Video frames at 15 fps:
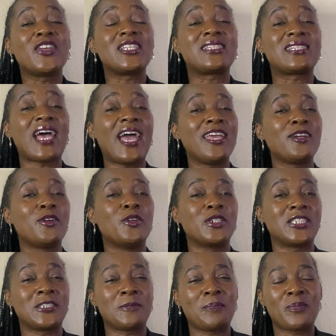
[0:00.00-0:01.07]

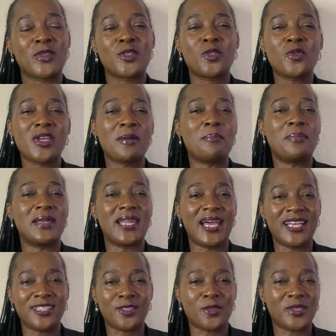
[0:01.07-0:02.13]
zygote to a
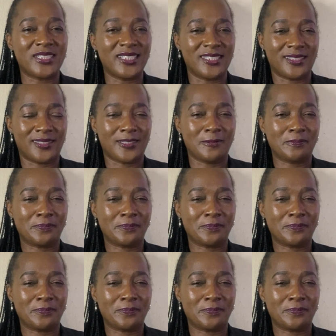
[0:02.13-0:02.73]
blastocyst.